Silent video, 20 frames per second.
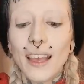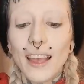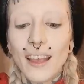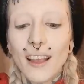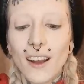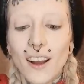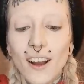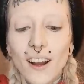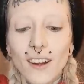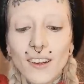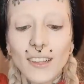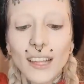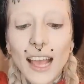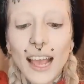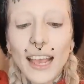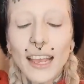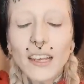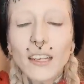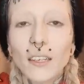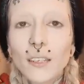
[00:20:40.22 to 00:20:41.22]
they are
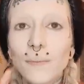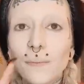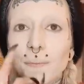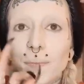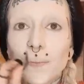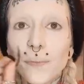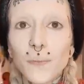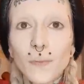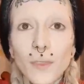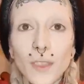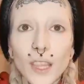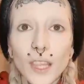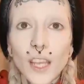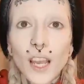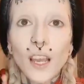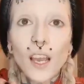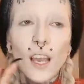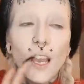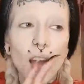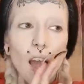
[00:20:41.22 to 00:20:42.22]
like
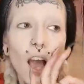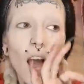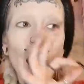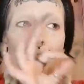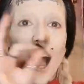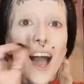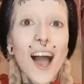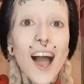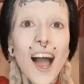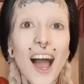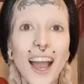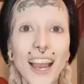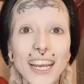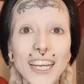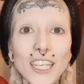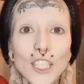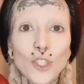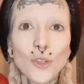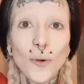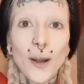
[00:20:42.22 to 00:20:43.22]

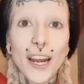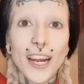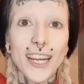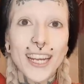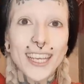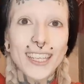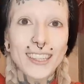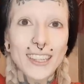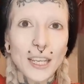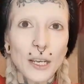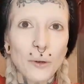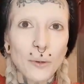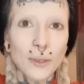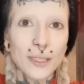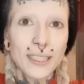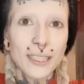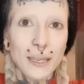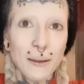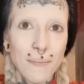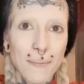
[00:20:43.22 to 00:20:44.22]
hydrating
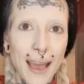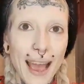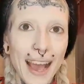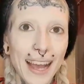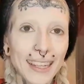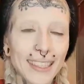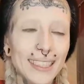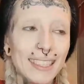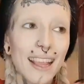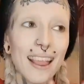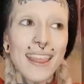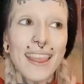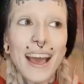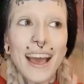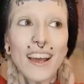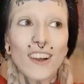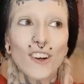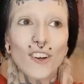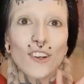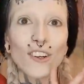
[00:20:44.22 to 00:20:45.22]
liquid to mats
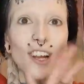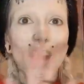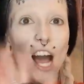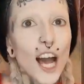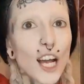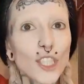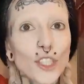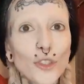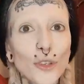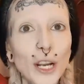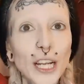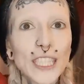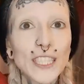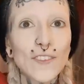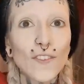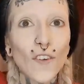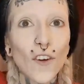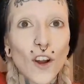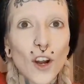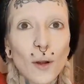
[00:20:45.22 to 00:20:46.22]
that are
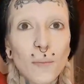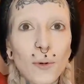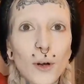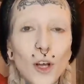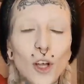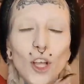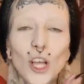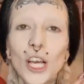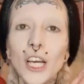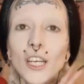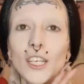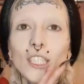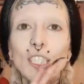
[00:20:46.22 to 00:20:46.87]
non-transferable,